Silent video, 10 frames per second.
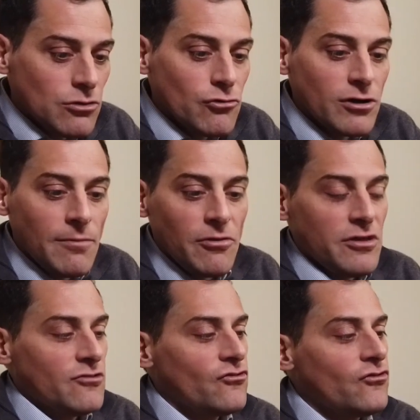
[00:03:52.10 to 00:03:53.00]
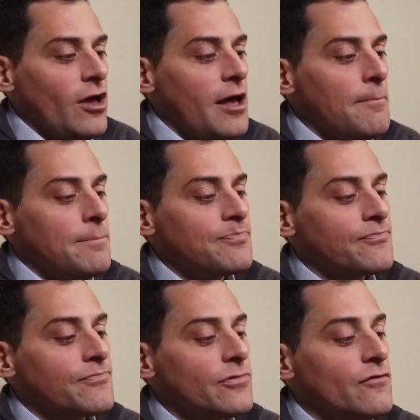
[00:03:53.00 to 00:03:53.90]
Let's go through a couple things.
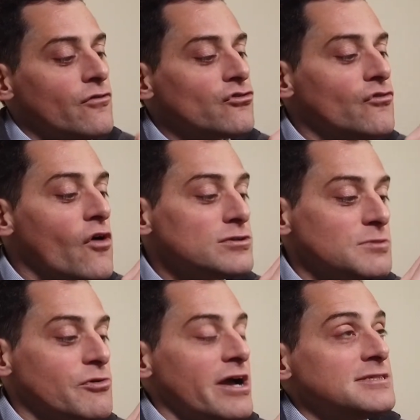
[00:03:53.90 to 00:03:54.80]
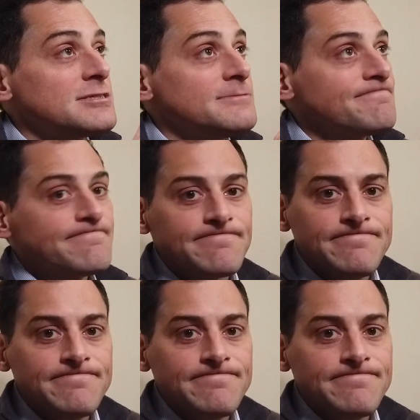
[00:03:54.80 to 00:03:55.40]
First of all is the price.